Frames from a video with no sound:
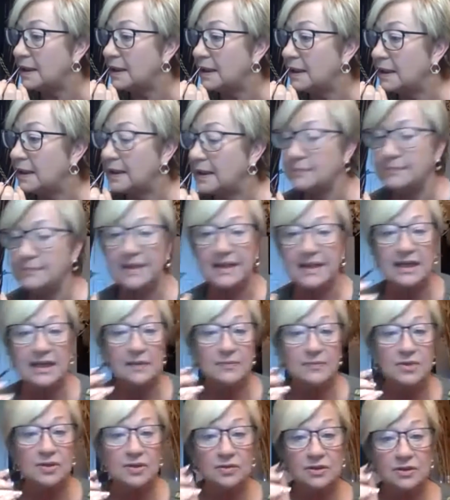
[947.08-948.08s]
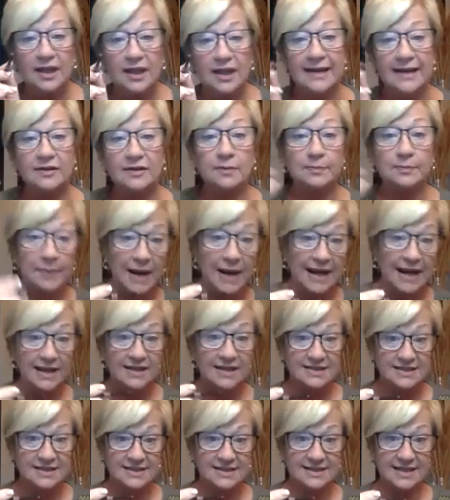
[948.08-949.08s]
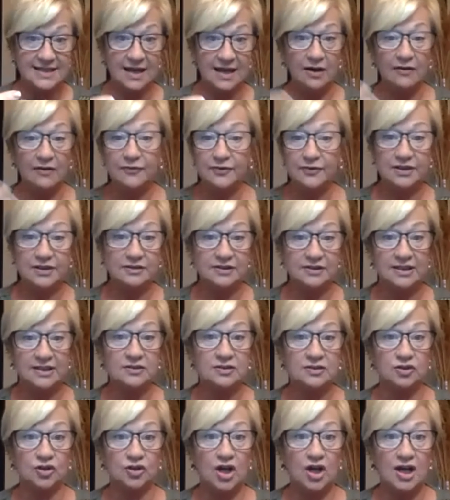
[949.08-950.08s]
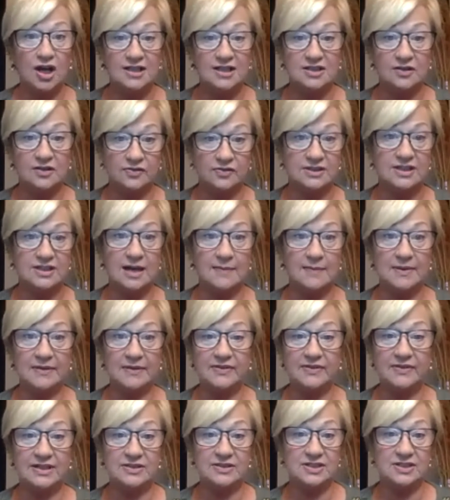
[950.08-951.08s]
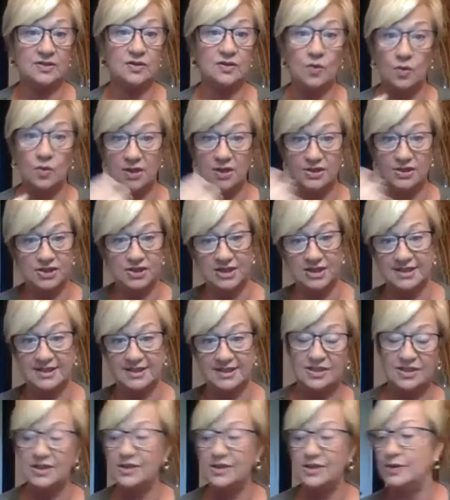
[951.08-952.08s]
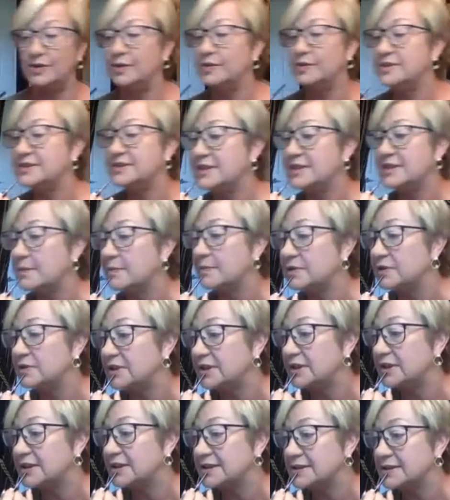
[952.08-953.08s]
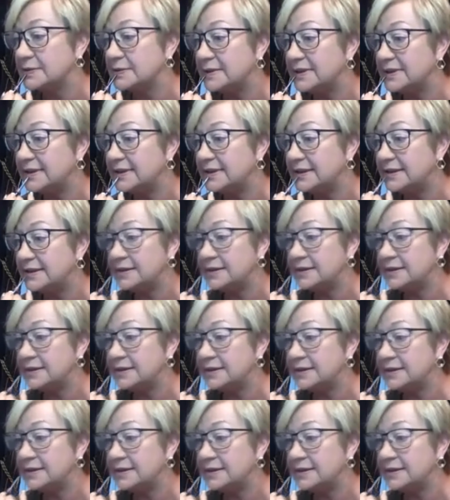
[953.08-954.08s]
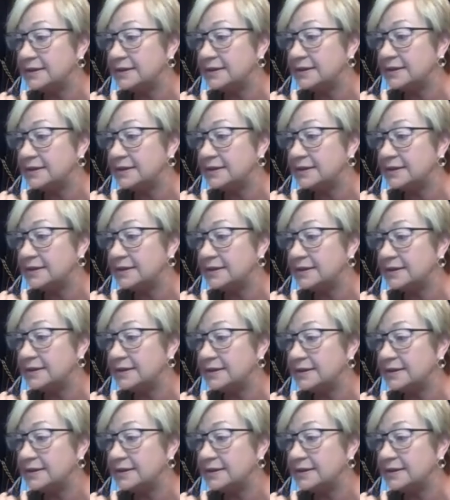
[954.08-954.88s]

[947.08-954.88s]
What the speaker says: Medium nude liner by itself with a little gloss over top of it is a gorgeous nude summer look as well. And that's it.